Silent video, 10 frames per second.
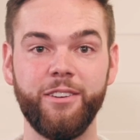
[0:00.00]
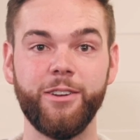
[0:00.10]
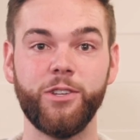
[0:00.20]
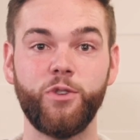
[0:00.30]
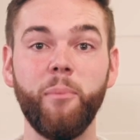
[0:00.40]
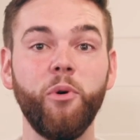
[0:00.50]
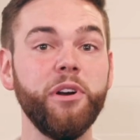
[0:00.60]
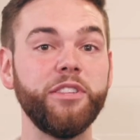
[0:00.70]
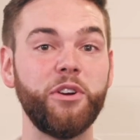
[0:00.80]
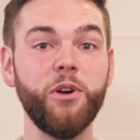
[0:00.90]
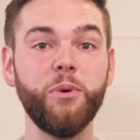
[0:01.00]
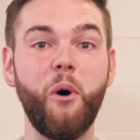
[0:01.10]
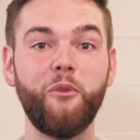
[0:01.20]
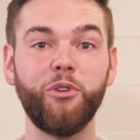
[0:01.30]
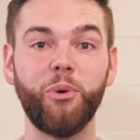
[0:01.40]
So I'm going to turn you
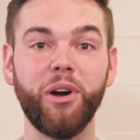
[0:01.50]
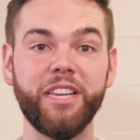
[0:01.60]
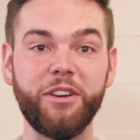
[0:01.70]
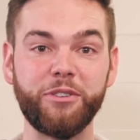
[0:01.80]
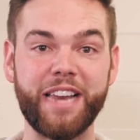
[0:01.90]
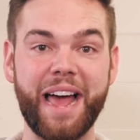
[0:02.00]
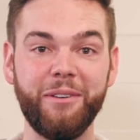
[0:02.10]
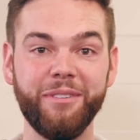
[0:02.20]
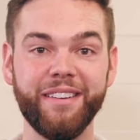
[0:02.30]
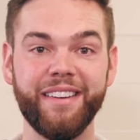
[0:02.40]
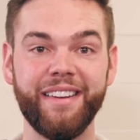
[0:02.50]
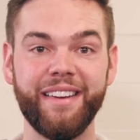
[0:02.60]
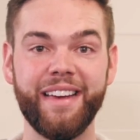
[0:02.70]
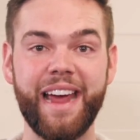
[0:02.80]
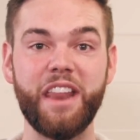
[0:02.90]
over to our leaders now.
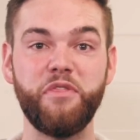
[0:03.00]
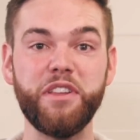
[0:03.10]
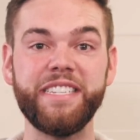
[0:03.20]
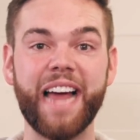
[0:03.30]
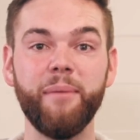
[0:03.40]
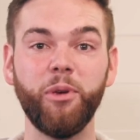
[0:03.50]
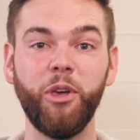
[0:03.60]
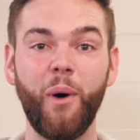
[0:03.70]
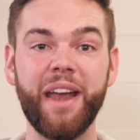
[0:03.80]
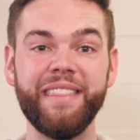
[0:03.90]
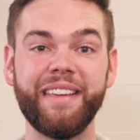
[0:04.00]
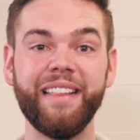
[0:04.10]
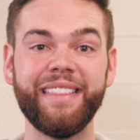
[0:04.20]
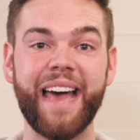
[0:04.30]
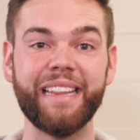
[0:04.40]
And at this time, you can go ahead and
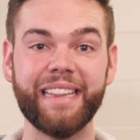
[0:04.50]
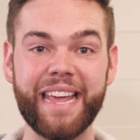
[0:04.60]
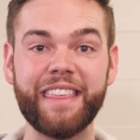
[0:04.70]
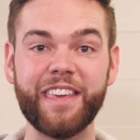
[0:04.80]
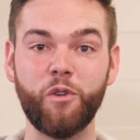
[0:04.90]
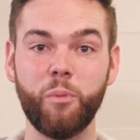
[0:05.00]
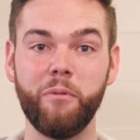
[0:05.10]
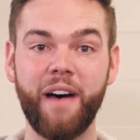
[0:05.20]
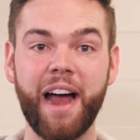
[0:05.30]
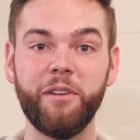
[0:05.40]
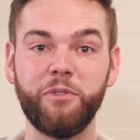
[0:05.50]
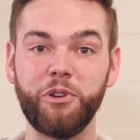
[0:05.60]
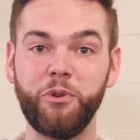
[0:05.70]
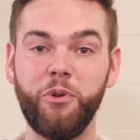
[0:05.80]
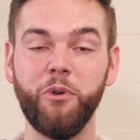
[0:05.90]
click that link that you were provided for
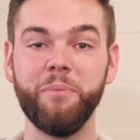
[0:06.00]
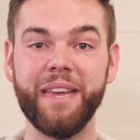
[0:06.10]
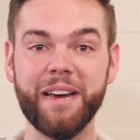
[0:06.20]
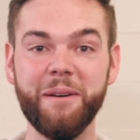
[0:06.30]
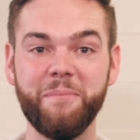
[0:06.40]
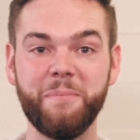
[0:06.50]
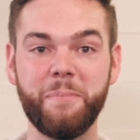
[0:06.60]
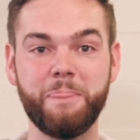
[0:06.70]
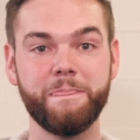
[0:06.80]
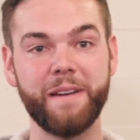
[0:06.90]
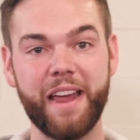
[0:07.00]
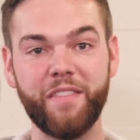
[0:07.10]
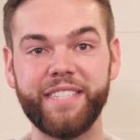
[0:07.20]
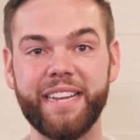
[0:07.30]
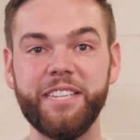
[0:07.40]
your Google Meetup, and
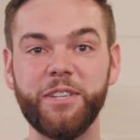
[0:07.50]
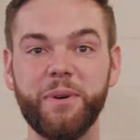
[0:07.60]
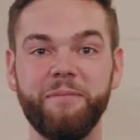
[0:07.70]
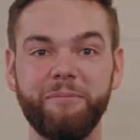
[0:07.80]
let's get into it.